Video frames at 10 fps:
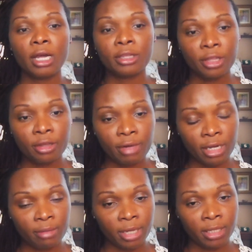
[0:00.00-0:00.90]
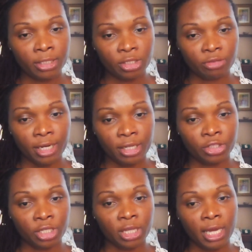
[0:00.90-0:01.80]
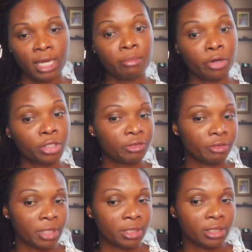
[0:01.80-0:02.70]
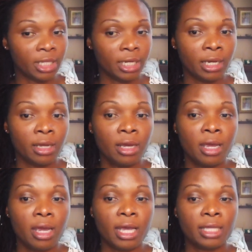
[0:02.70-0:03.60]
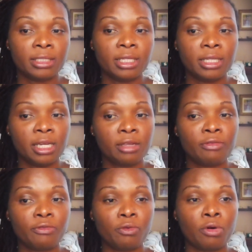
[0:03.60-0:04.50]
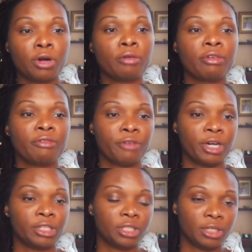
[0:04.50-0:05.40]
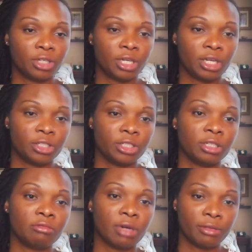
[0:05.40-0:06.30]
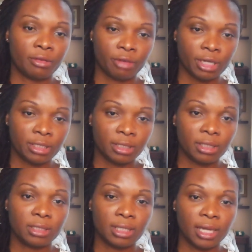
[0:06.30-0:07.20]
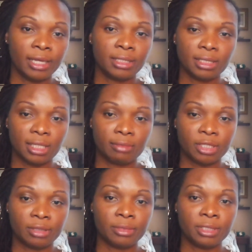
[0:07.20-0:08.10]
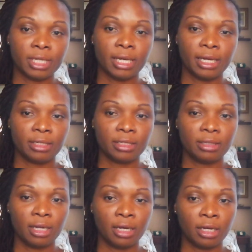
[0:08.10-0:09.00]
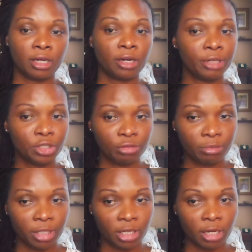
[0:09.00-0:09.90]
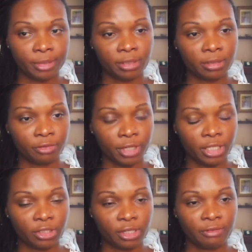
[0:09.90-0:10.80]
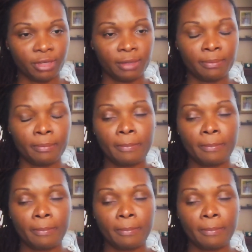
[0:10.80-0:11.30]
Another recommended strategy that emerged from this study is the need for refreshed education around the risk, signs and symptoms, and current treatment options for HIV.